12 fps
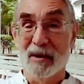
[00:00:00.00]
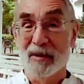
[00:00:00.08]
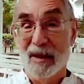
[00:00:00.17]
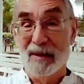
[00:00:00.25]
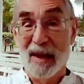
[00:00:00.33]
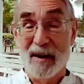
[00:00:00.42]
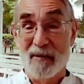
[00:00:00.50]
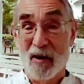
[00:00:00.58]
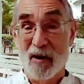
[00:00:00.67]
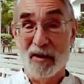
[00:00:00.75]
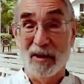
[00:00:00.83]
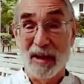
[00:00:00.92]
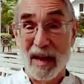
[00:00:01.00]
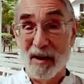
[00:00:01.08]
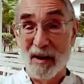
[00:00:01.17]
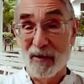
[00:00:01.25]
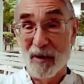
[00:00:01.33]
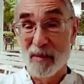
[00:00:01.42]
they have all the land
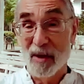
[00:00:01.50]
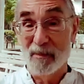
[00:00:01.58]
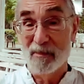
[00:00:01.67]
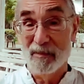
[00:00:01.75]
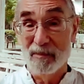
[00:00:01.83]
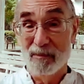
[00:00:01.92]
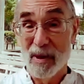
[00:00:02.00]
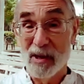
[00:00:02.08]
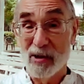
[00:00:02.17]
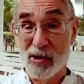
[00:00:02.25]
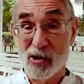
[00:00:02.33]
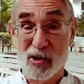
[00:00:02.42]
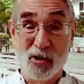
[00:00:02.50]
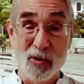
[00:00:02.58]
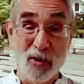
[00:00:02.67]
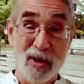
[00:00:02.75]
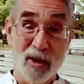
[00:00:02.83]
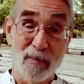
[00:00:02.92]
from the beach to
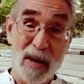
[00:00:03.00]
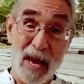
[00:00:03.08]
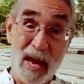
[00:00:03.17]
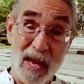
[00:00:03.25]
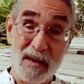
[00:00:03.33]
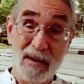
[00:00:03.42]
the bay,